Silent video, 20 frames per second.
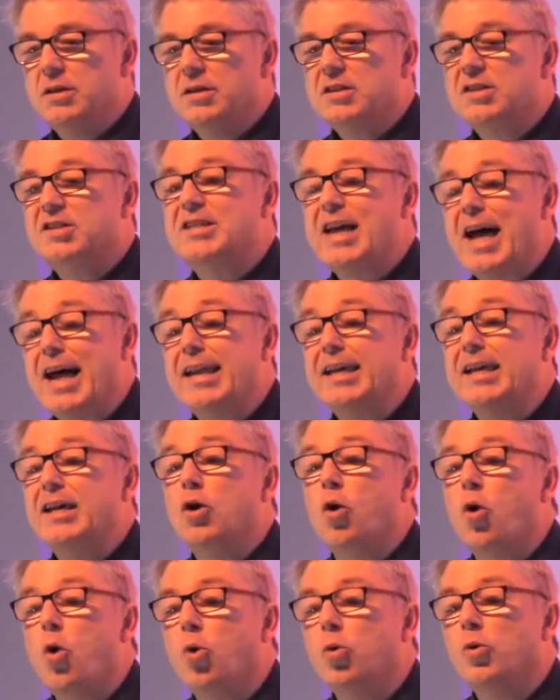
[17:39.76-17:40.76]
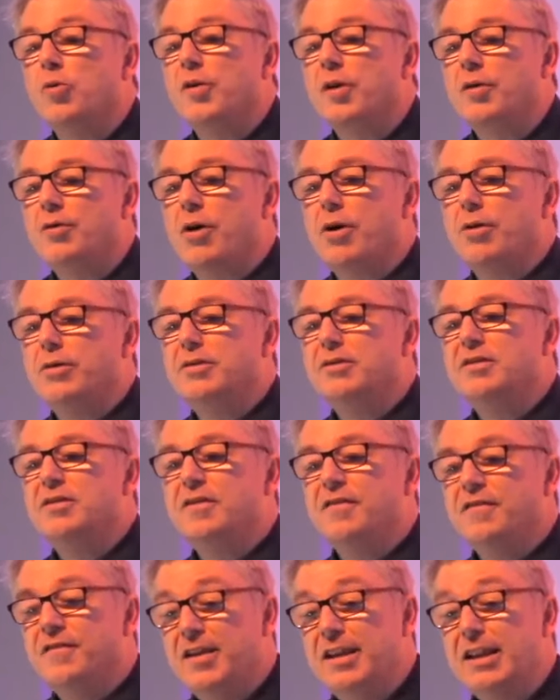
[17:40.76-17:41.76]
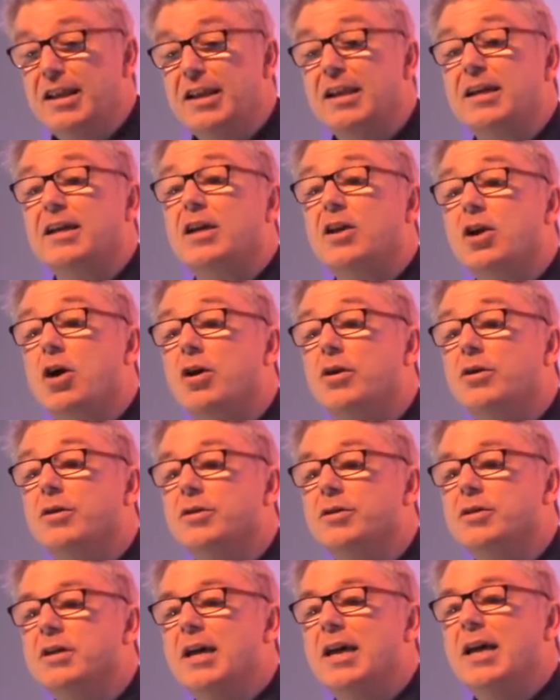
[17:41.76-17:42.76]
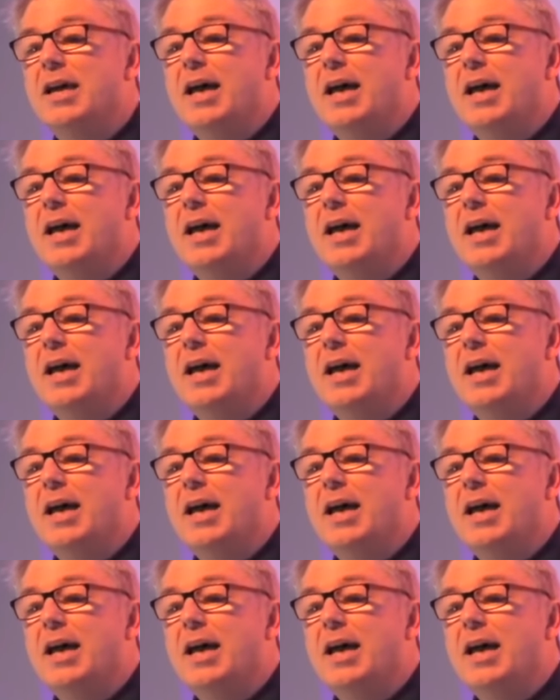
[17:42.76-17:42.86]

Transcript: standing in a hole in the ground, feeling like a coward.